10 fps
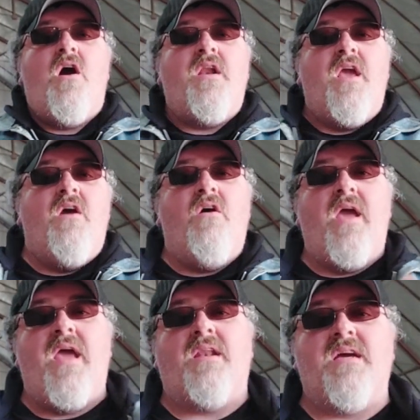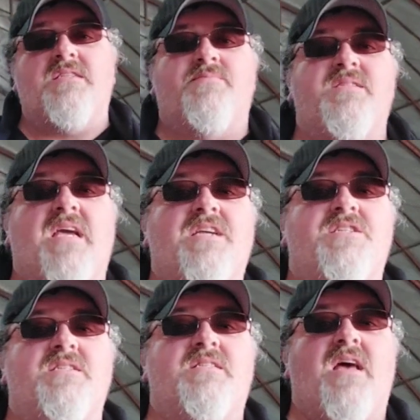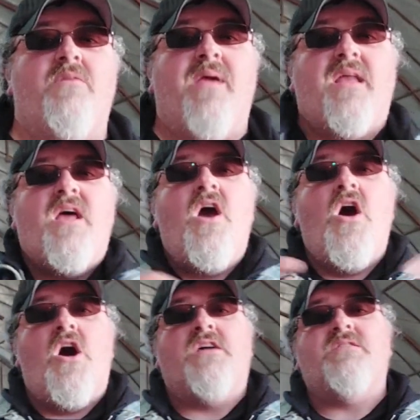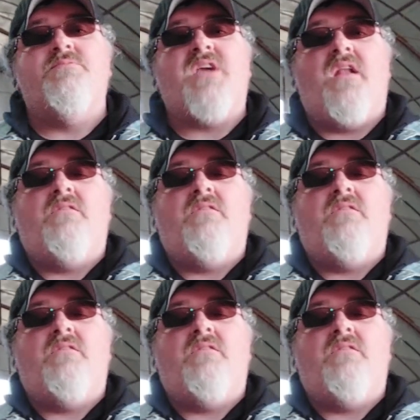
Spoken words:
audio and customization, Soundman, awesome channel.